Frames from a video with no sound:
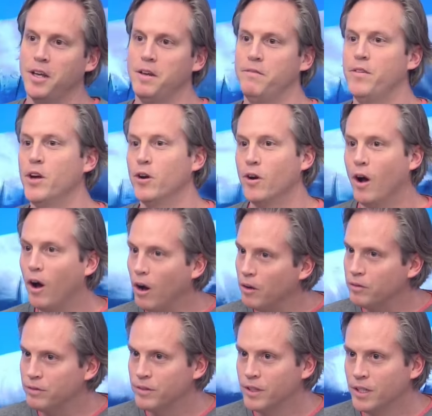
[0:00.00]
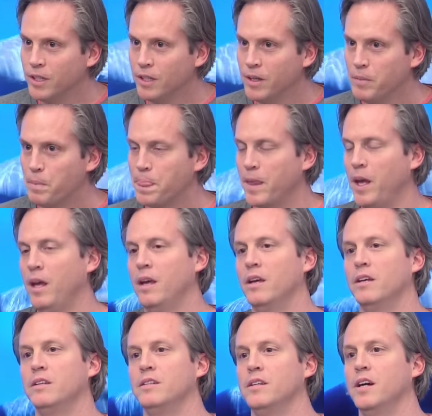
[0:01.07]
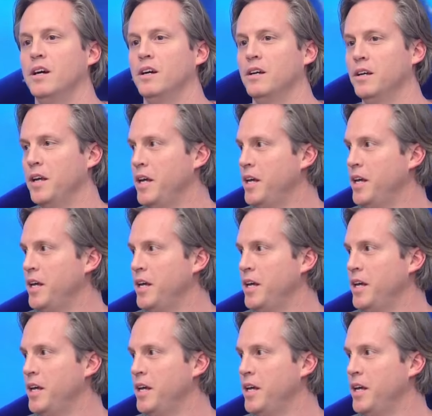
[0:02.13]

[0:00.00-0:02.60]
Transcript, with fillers: he veered off and uh,